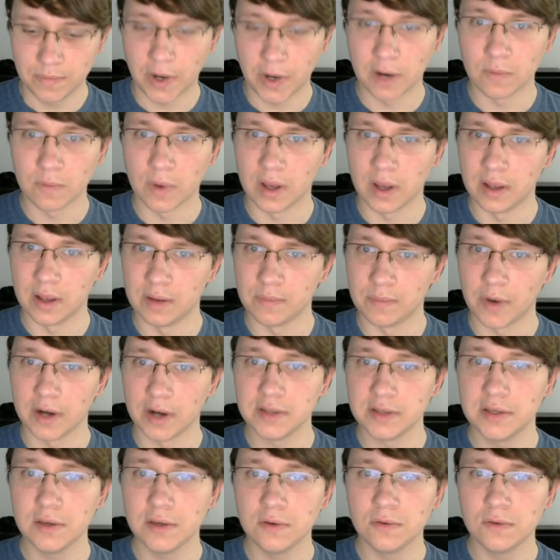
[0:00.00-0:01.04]
1,
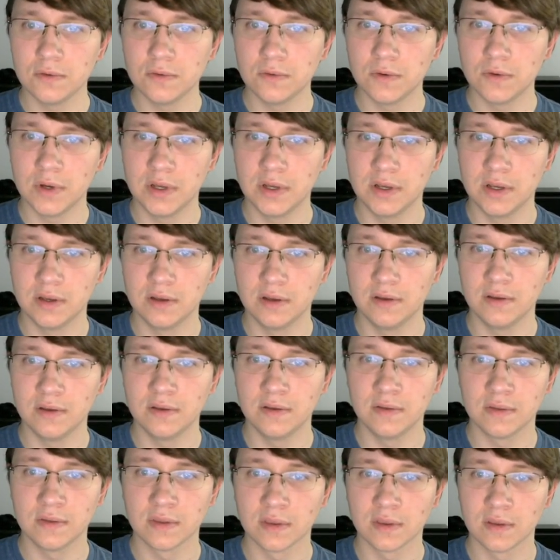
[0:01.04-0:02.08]
part 2.
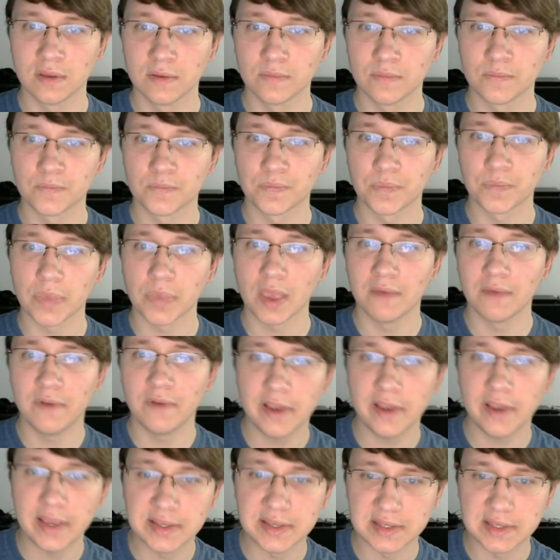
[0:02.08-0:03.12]

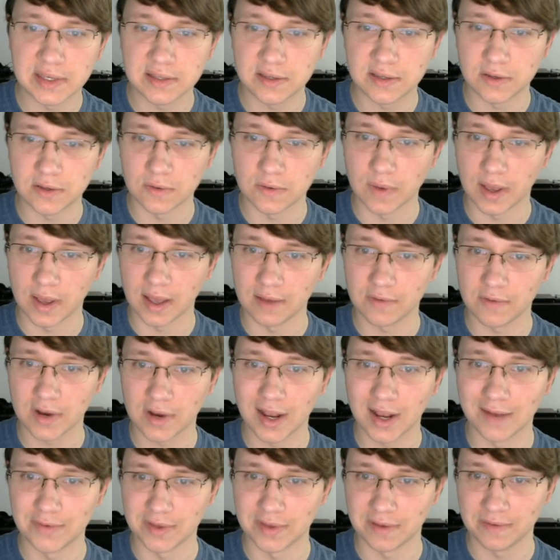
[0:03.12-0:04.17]
Very easy to
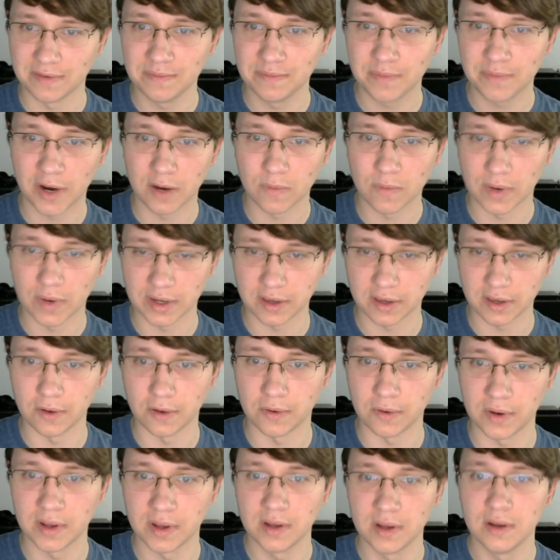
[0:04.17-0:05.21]
recover the part 1
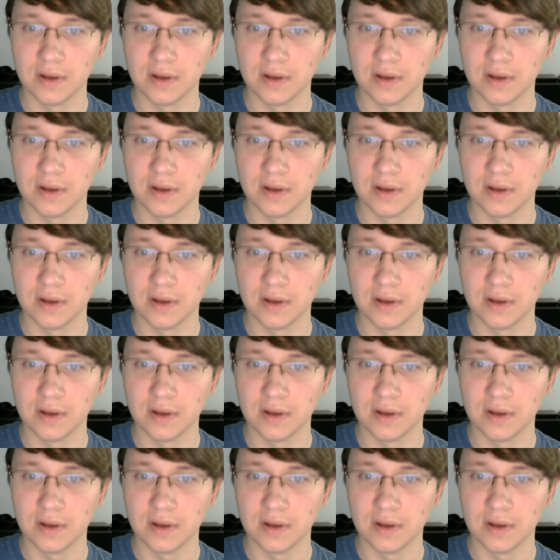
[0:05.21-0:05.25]
code.